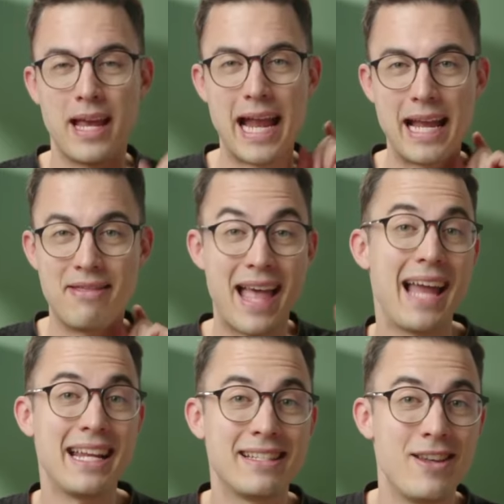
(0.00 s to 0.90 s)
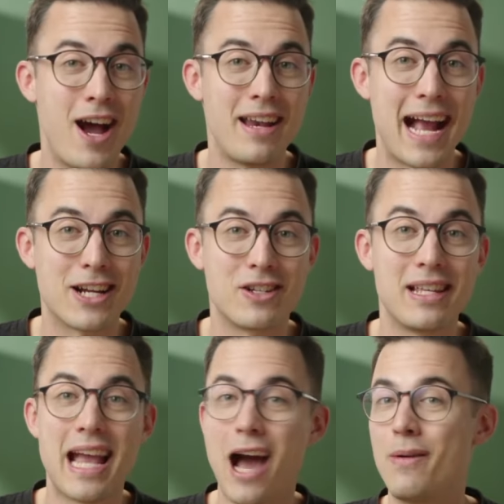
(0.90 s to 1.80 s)
And that is not
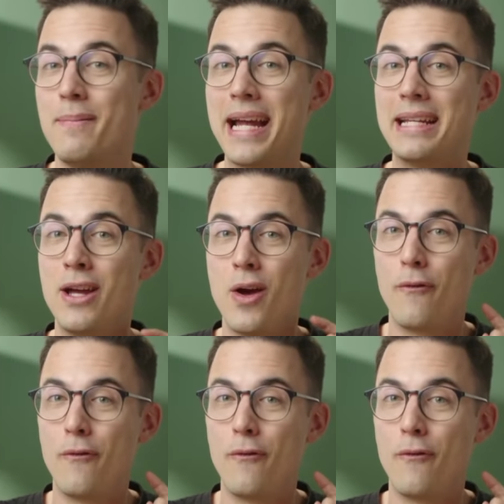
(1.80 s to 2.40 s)
actually how I made